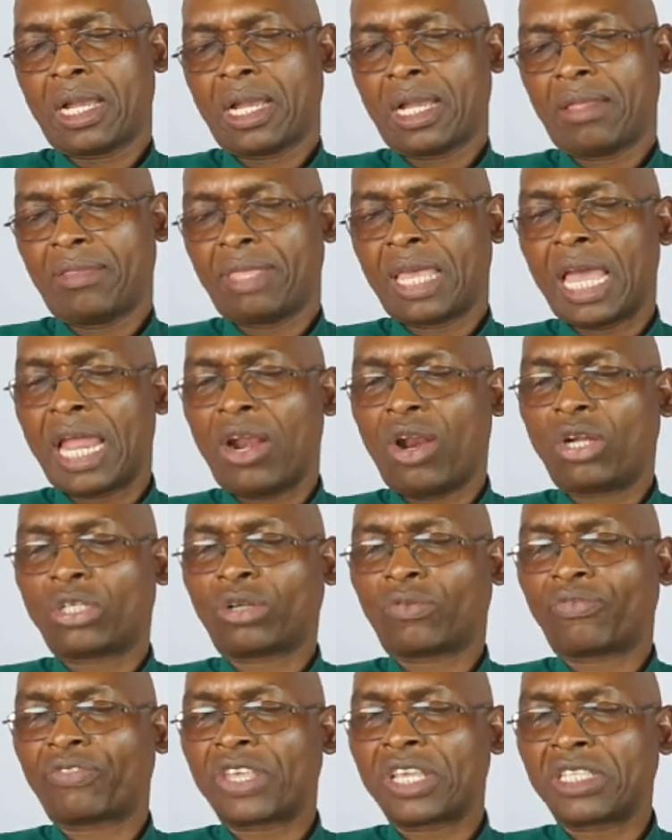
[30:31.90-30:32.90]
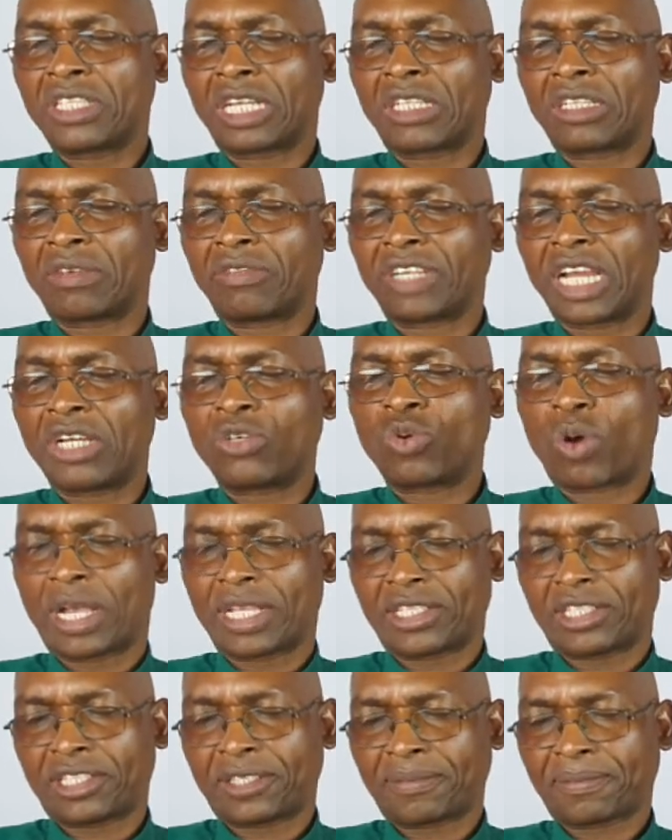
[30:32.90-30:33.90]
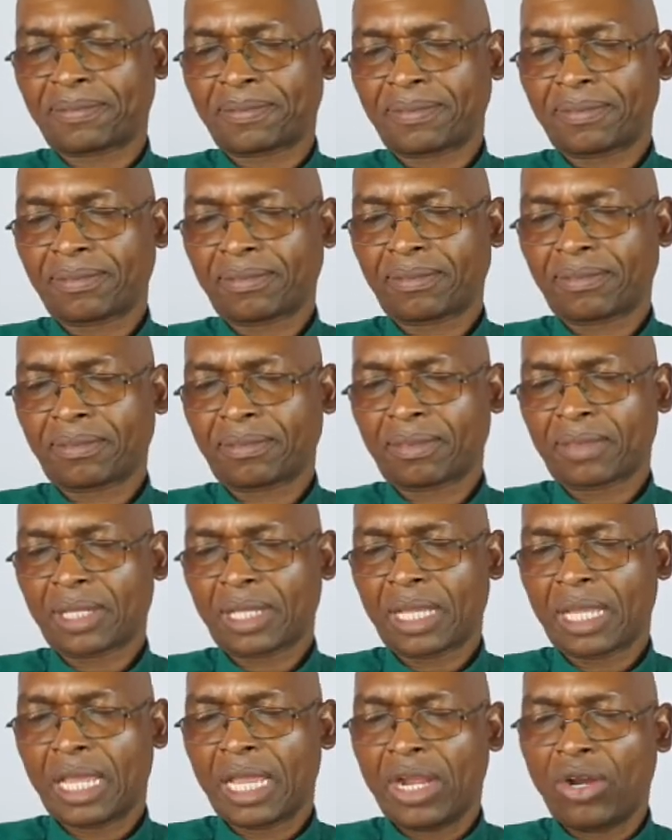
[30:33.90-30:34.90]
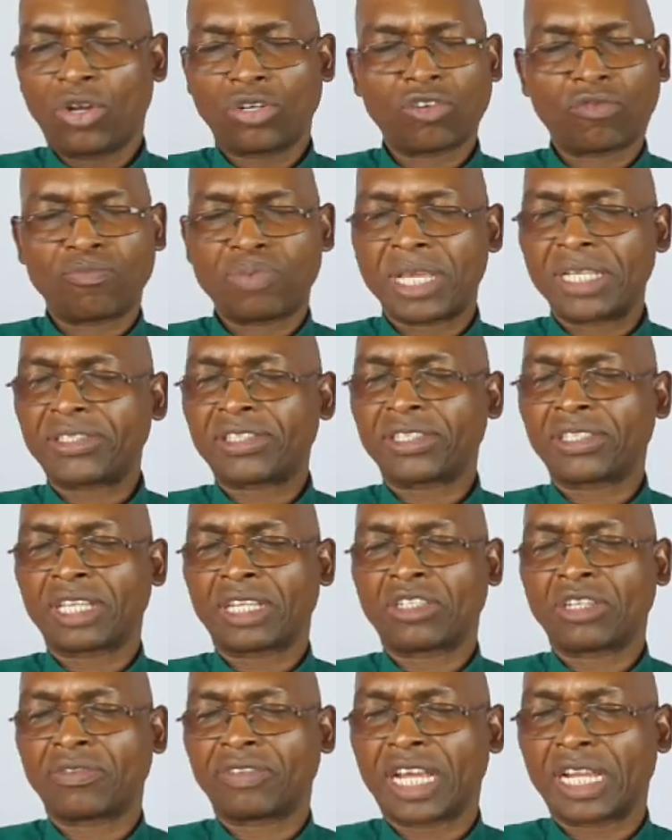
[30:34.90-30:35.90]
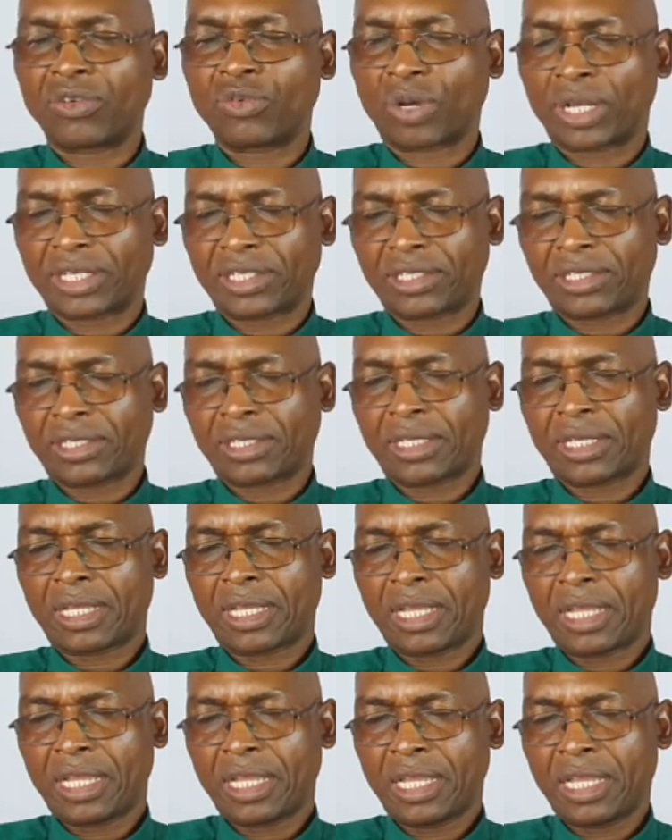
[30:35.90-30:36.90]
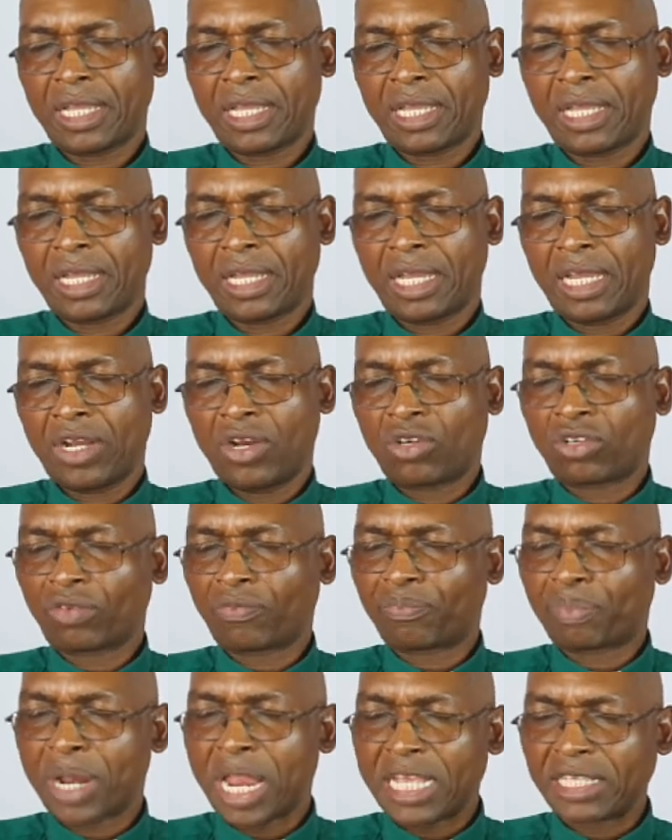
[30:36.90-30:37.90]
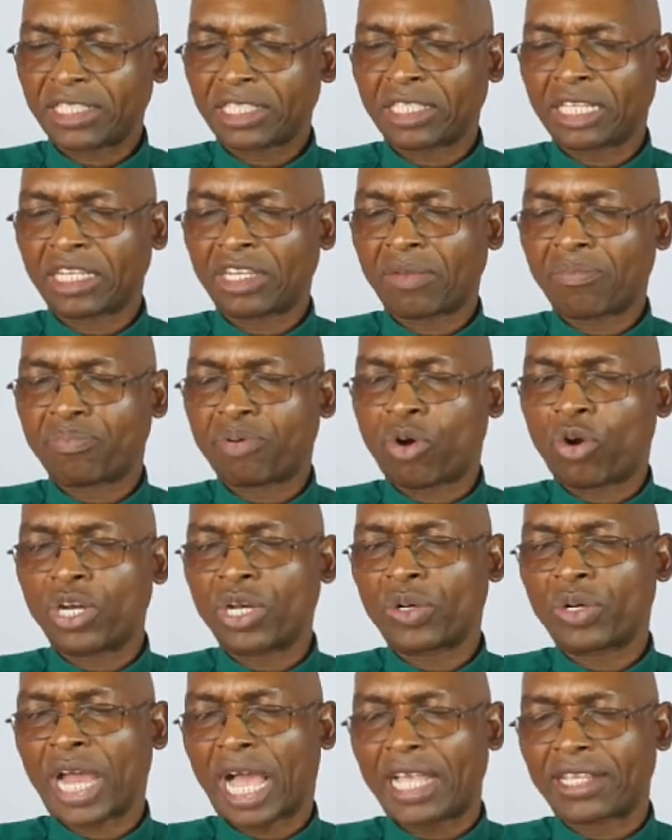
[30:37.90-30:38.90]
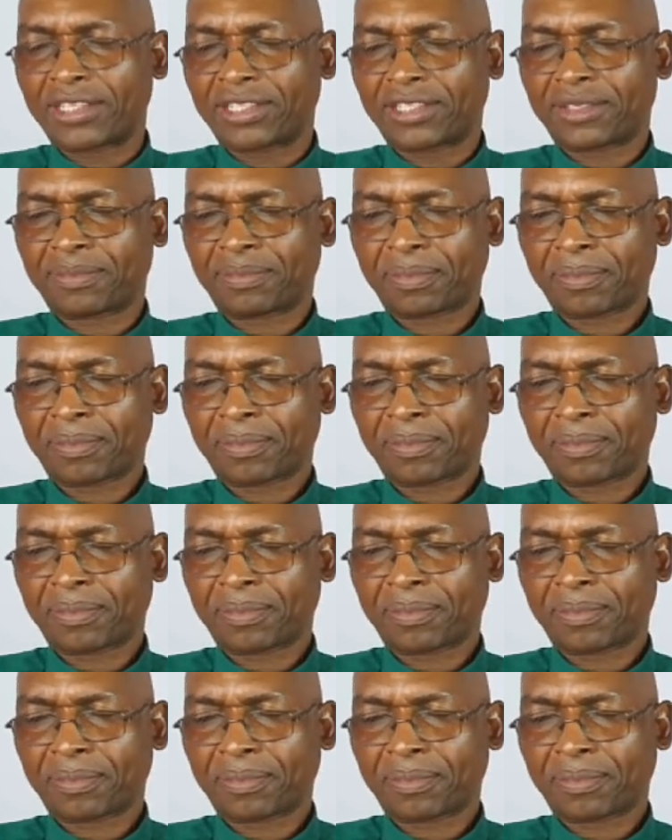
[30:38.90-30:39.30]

There are a lot of things that you've done to us, a lot of blessings that you've done to us, a lot of blessings that you've poured on us.